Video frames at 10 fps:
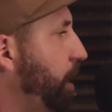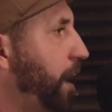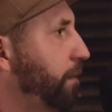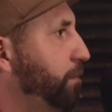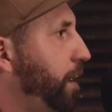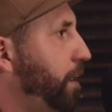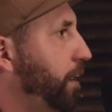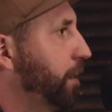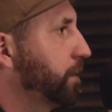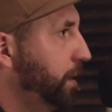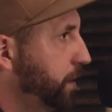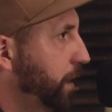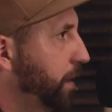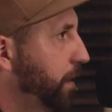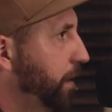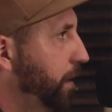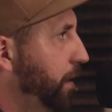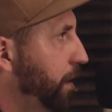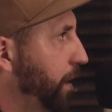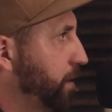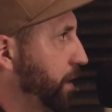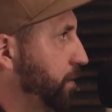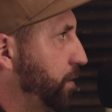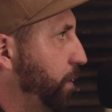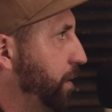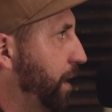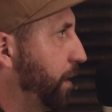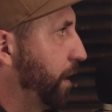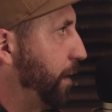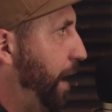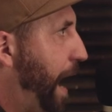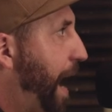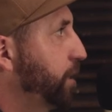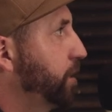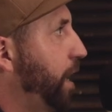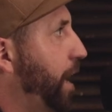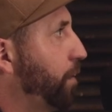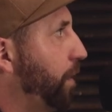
style of painting existed." And it's cuz you went down a hashtag